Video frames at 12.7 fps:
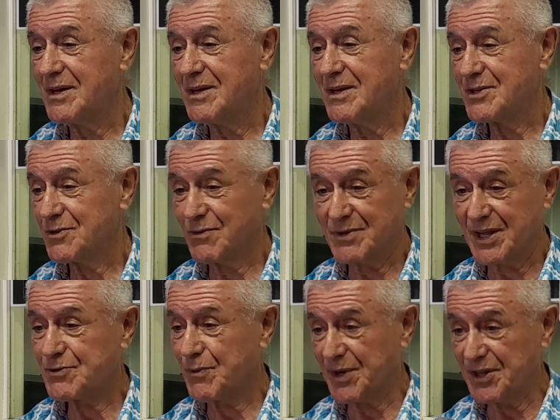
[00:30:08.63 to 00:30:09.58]
So
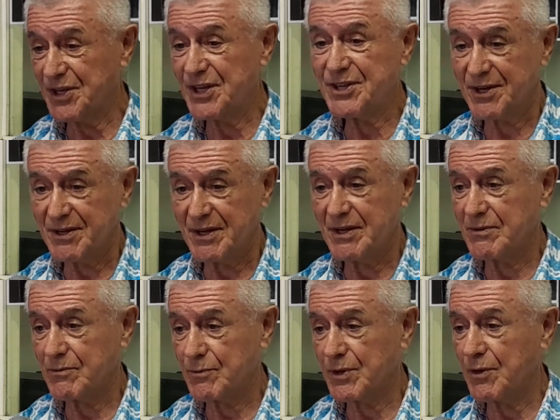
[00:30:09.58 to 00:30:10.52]
that's what I did,
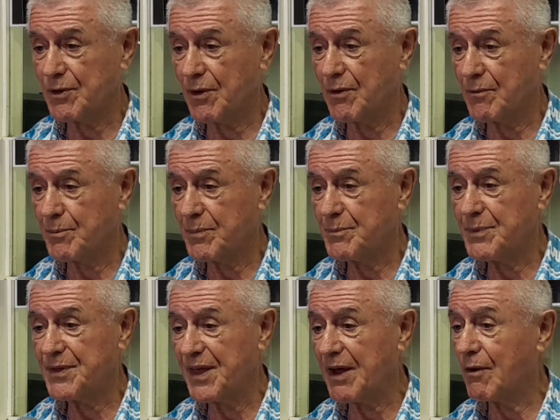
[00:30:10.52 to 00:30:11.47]
and we're going to be
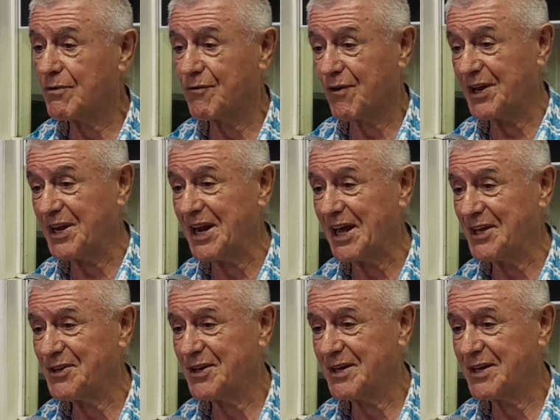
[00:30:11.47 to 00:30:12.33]
there on Friday night.